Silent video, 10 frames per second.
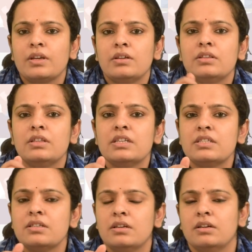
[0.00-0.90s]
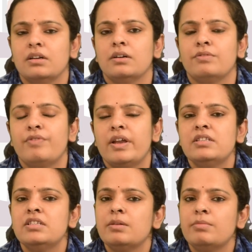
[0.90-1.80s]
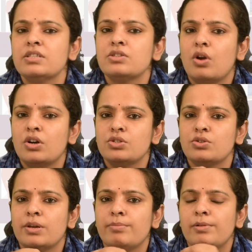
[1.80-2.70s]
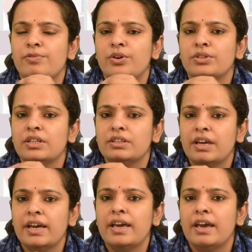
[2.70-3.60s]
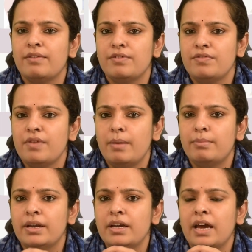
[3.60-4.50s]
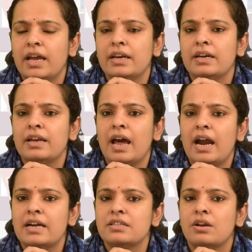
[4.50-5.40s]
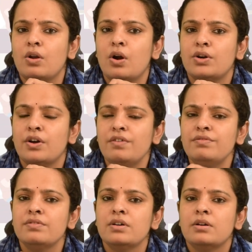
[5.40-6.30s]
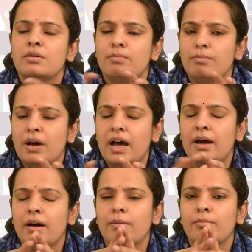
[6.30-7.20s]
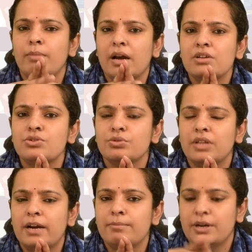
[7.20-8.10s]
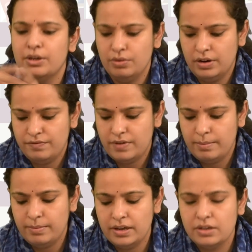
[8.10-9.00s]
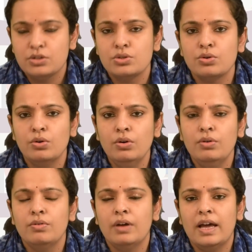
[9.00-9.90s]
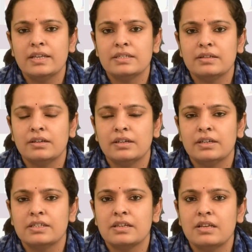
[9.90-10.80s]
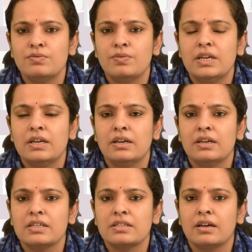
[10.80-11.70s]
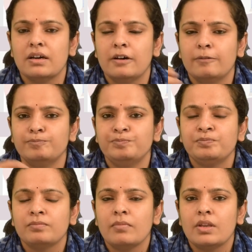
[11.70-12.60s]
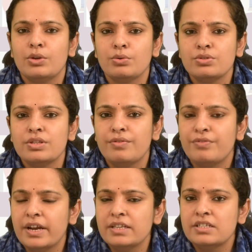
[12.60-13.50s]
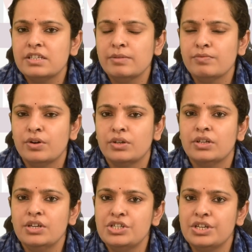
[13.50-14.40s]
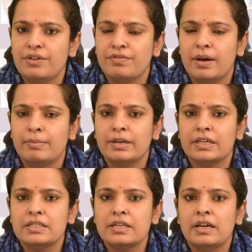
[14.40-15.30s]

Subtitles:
this French seam is not suitable for the thick heavy fabric, and it adds a lot of bulk to that particular fabric. So as discussed, use the French seam for the sheer fabrics.